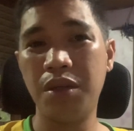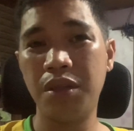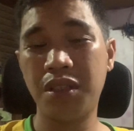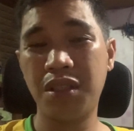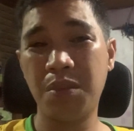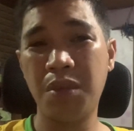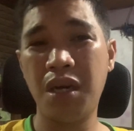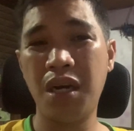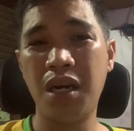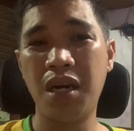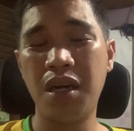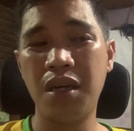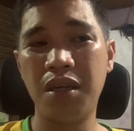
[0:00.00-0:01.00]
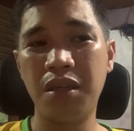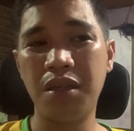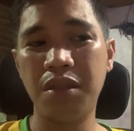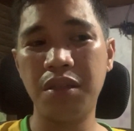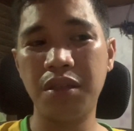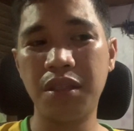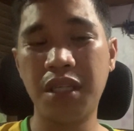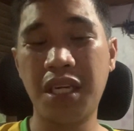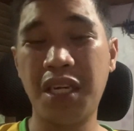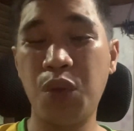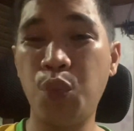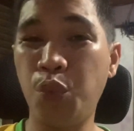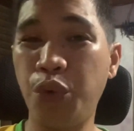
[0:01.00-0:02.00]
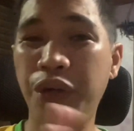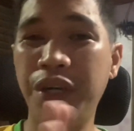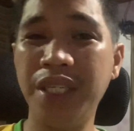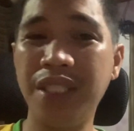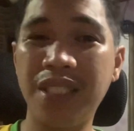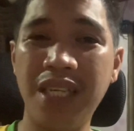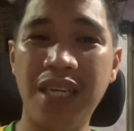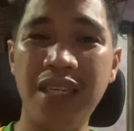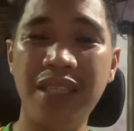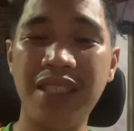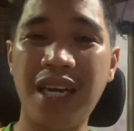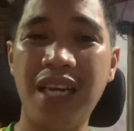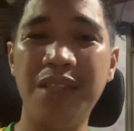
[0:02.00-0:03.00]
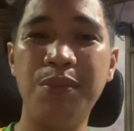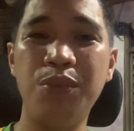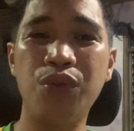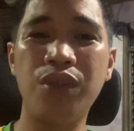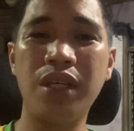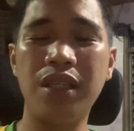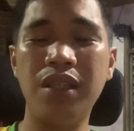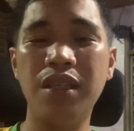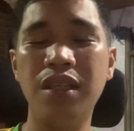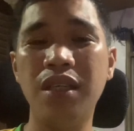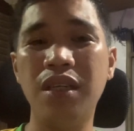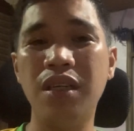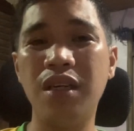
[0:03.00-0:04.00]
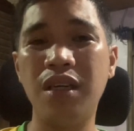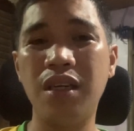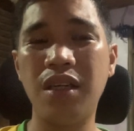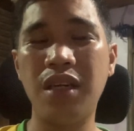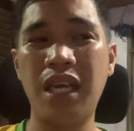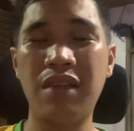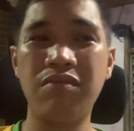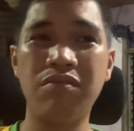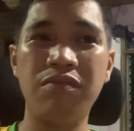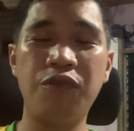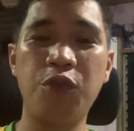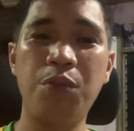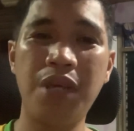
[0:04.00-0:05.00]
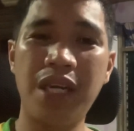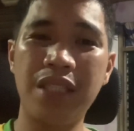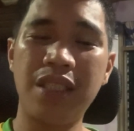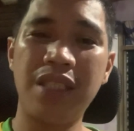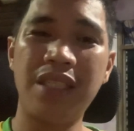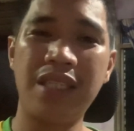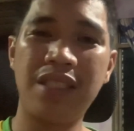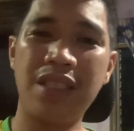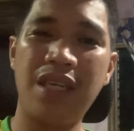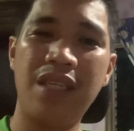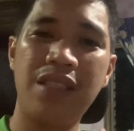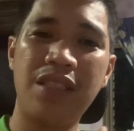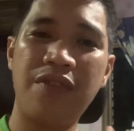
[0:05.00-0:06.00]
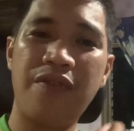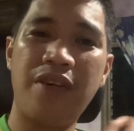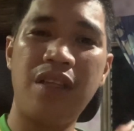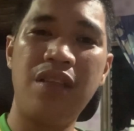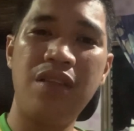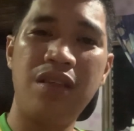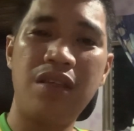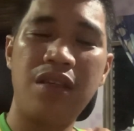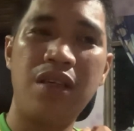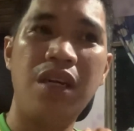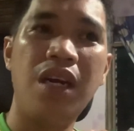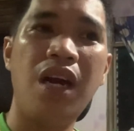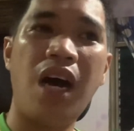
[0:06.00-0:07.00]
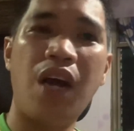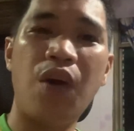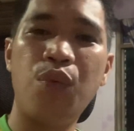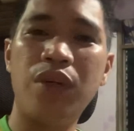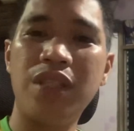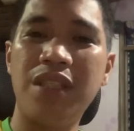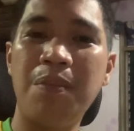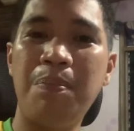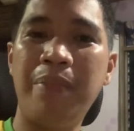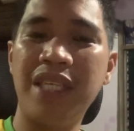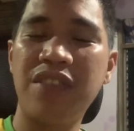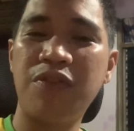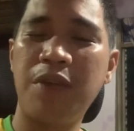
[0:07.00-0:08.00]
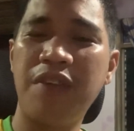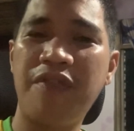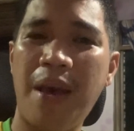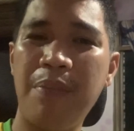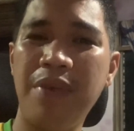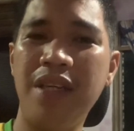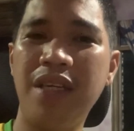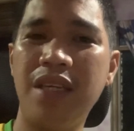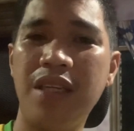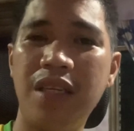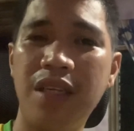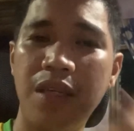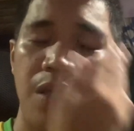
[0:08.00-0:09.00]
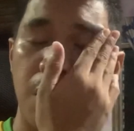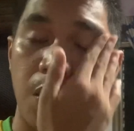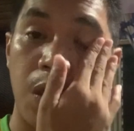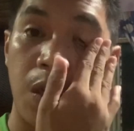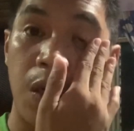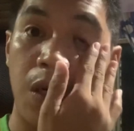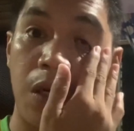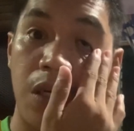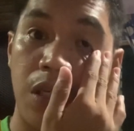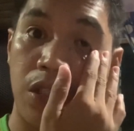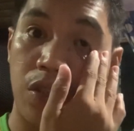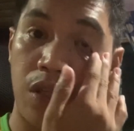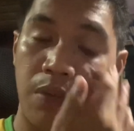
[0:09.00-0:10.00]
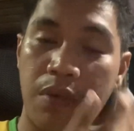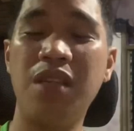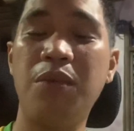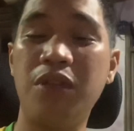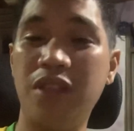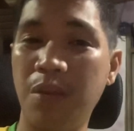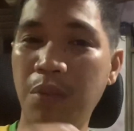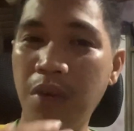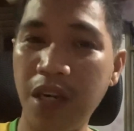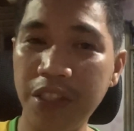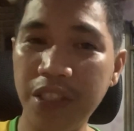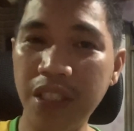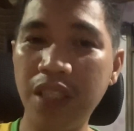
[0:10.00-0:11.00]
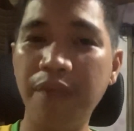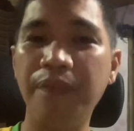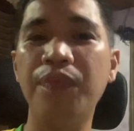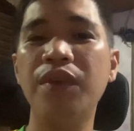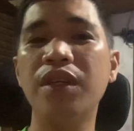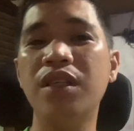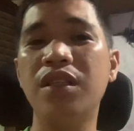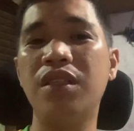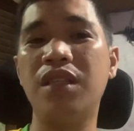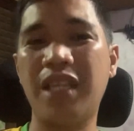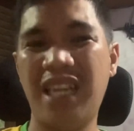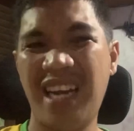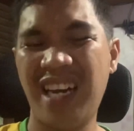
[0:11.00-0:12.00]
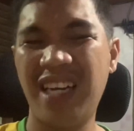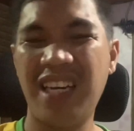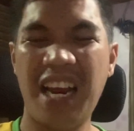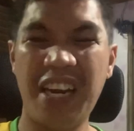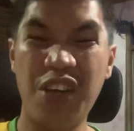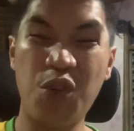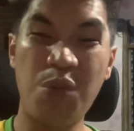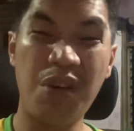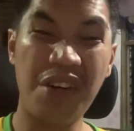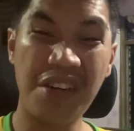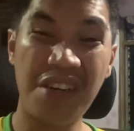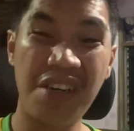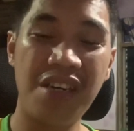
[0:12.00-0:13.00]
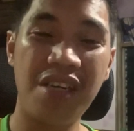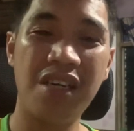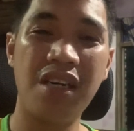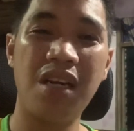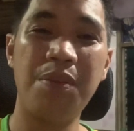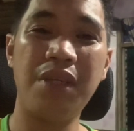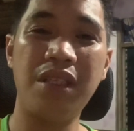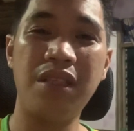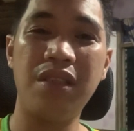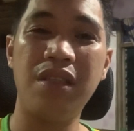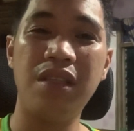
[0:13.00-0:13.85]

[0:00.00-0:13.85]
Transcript: sa mga kanang worries gani sa kalibutan. Like for me as a father, I want the best for my family. It's all about the money. Na kailangan nga ako ma-earn. I mean,